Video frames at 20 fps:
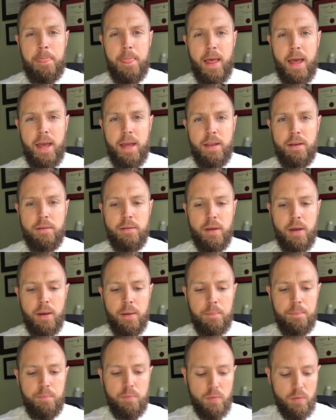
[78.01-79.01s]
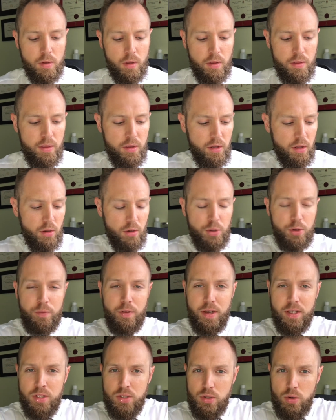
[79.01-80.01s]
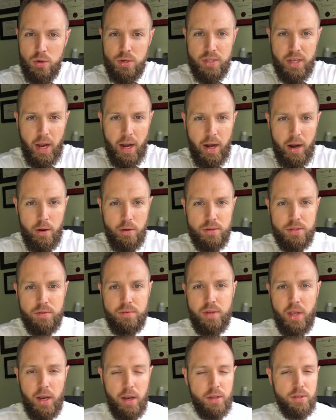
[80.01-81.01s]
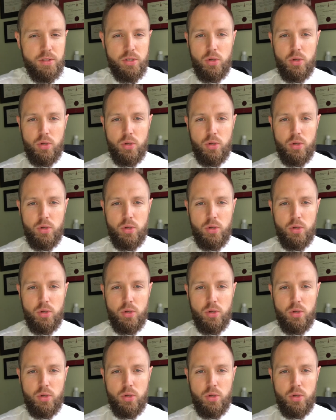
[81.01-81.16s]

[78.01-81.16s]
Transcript: And um, the little device stores eight hours of data,